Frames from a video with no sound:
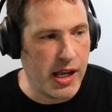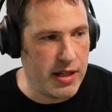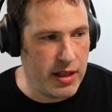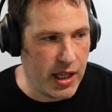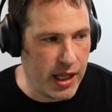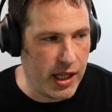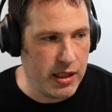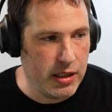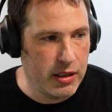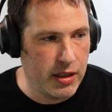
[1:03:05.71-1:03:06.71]
And
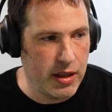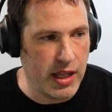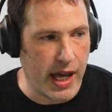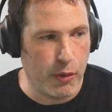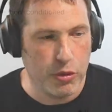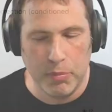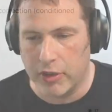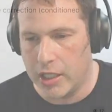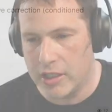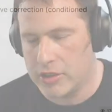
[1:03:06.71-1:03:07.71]
then that will
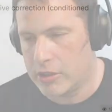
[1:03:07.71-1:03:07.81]
bring us